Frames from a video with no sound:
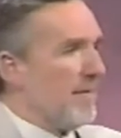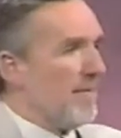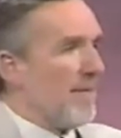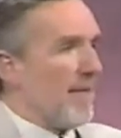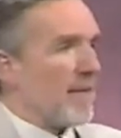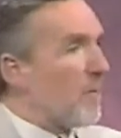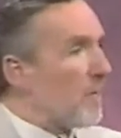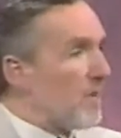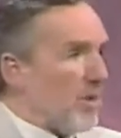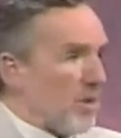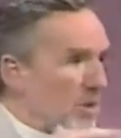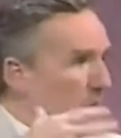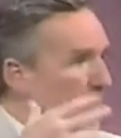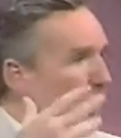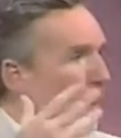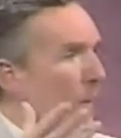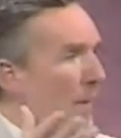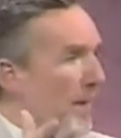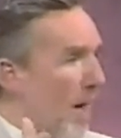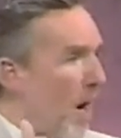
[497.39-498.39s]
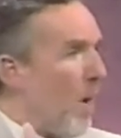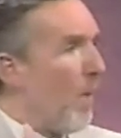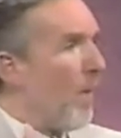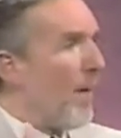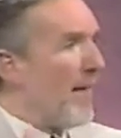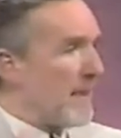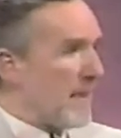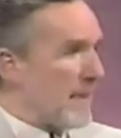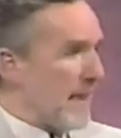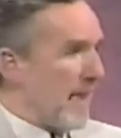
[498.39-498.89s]
That's what the story
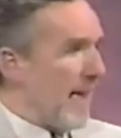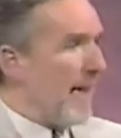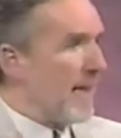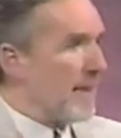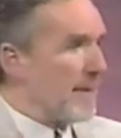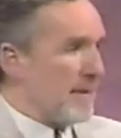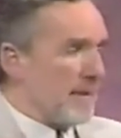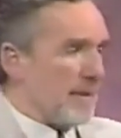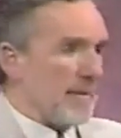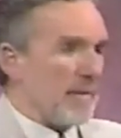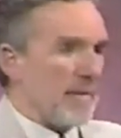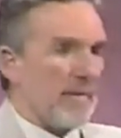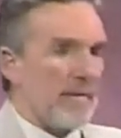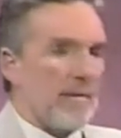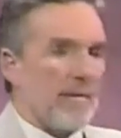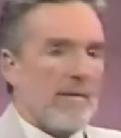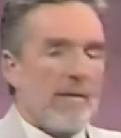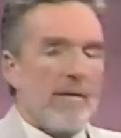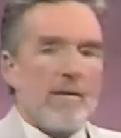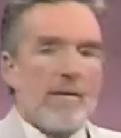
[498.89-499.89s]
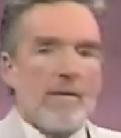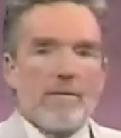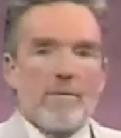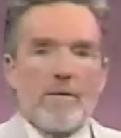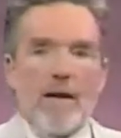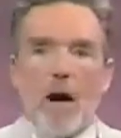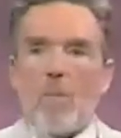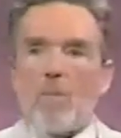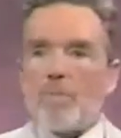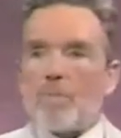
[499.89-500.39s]
always says.
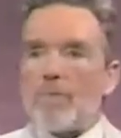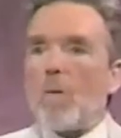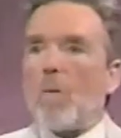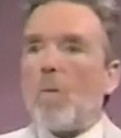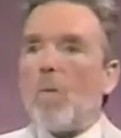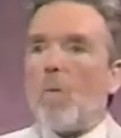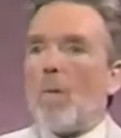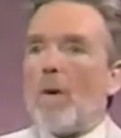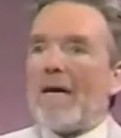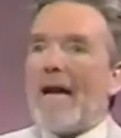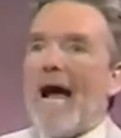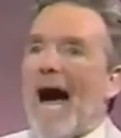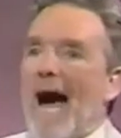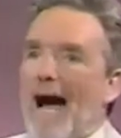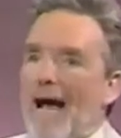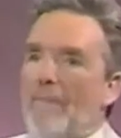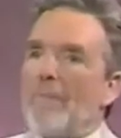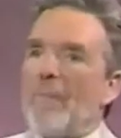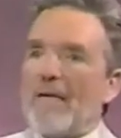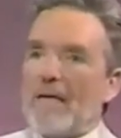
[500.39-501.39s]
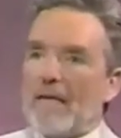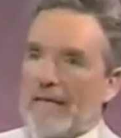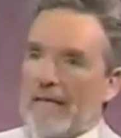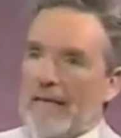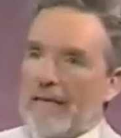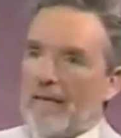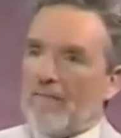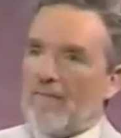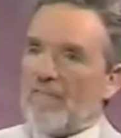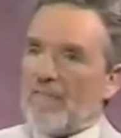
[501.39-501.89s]
Now, what I
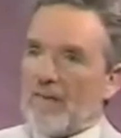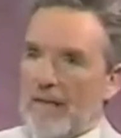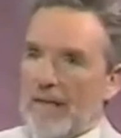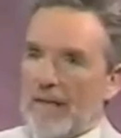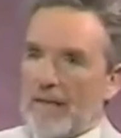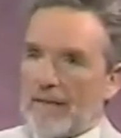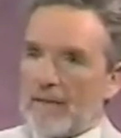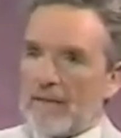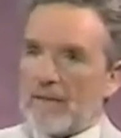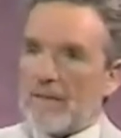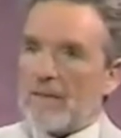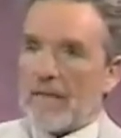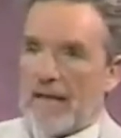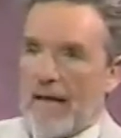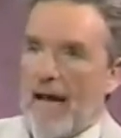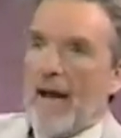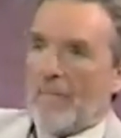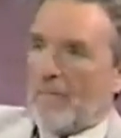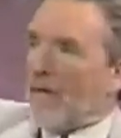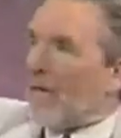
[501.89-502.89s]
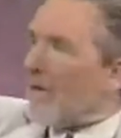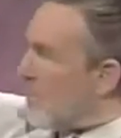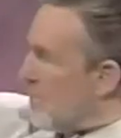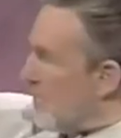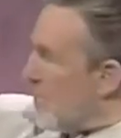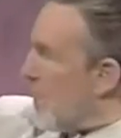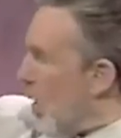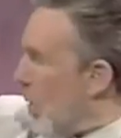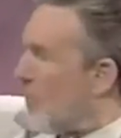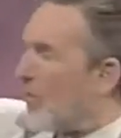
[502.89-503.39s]
believe is, I'm going to
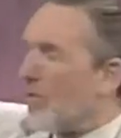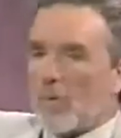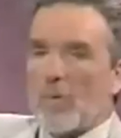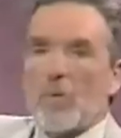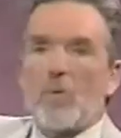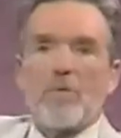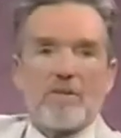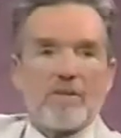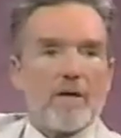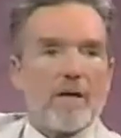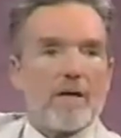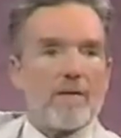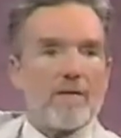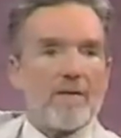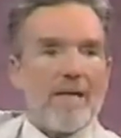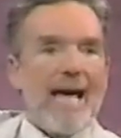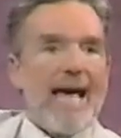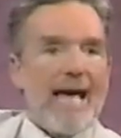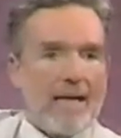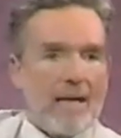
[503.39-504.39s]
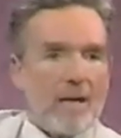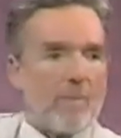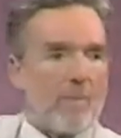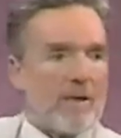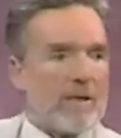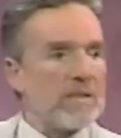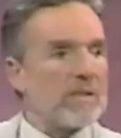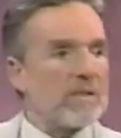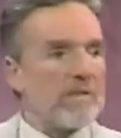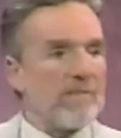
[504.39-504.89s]
go through the
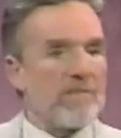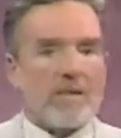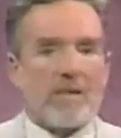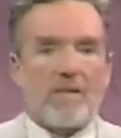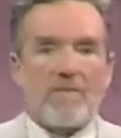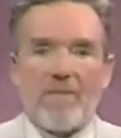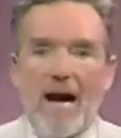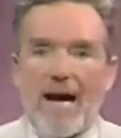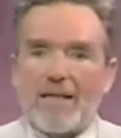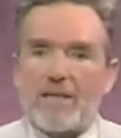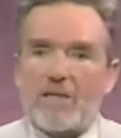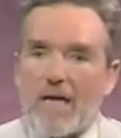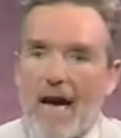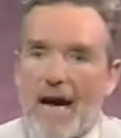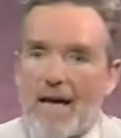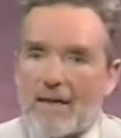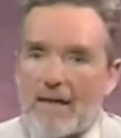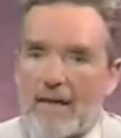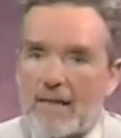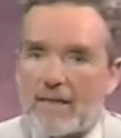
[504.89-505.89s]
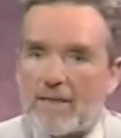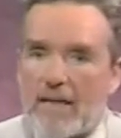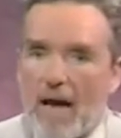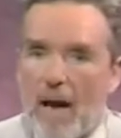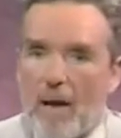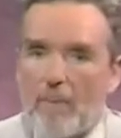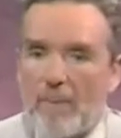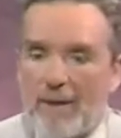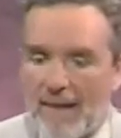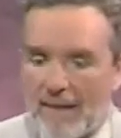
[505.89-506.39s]
elements of the divine child in
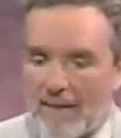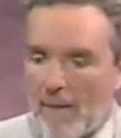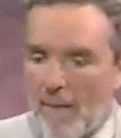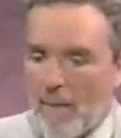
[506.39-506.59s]
exile myth.